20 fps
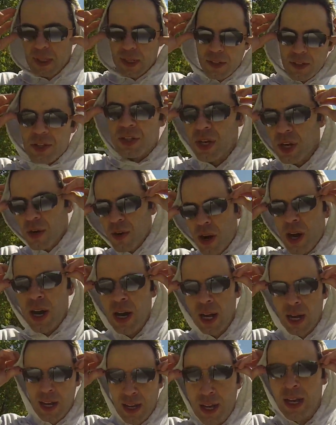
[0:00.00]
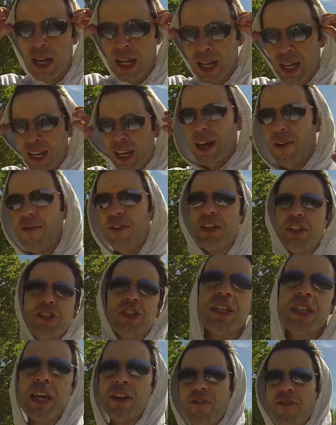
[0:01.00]
So,
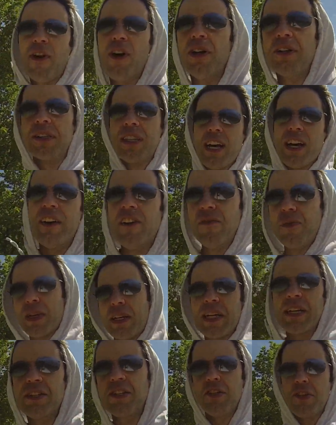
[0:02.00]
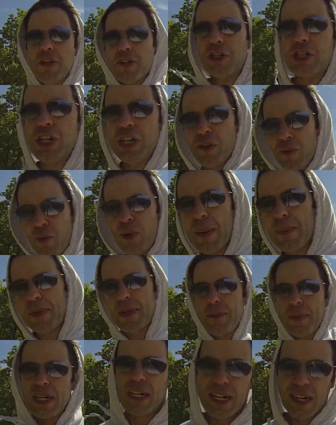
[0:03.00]
eventually, they fall in love because you know she'd whipped
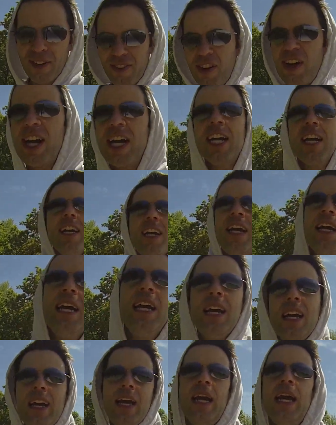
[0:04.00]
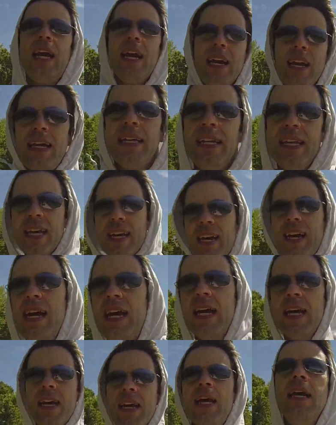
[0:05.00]
him enough, and uh,
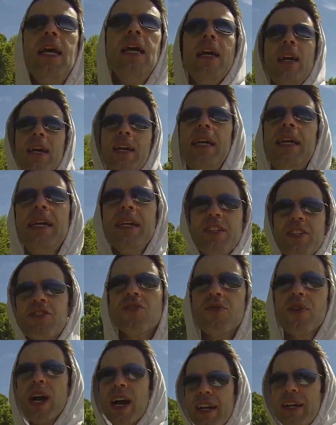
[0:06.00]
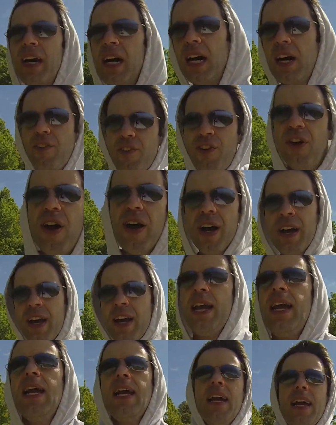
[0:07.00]
he has to ride off,
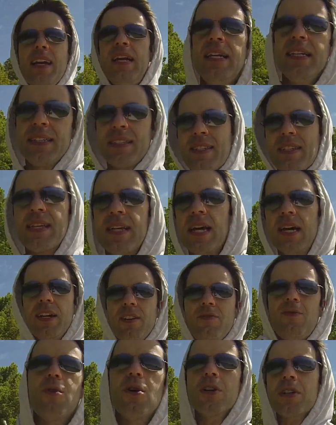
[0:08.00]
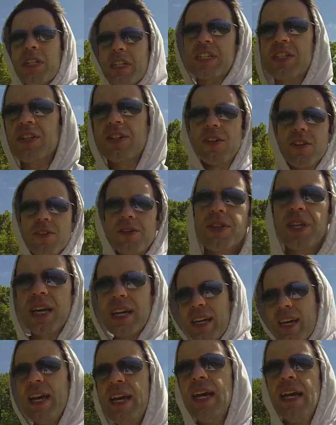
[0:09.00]
and uh, word gets to her
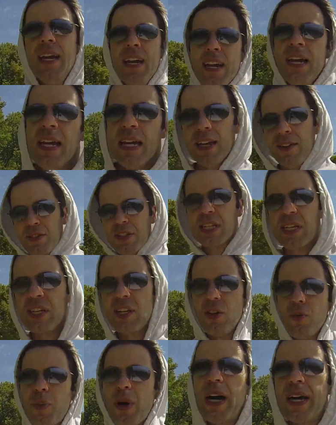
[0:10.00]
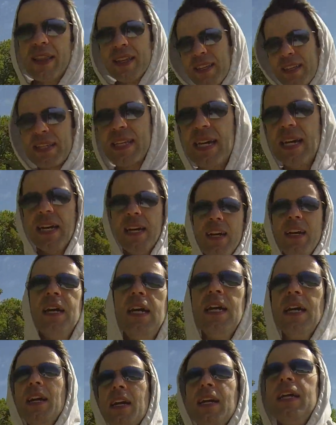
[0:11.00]
that he was killed by this uh,
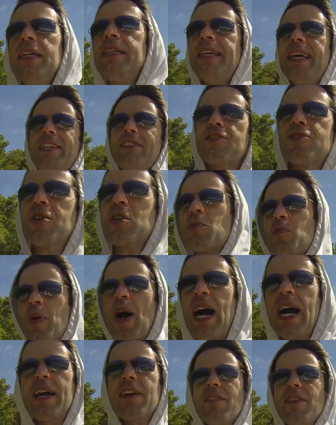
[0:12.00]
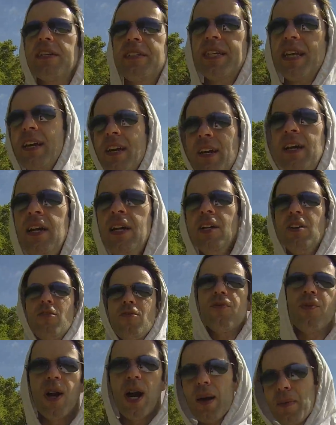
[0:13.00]
dangerous pirate,
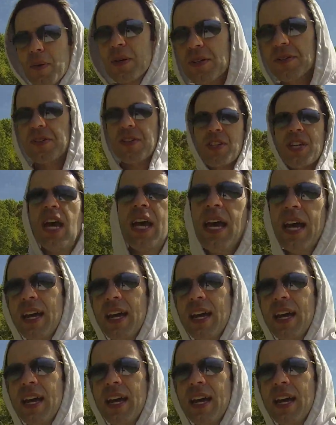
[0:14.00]
Roberts,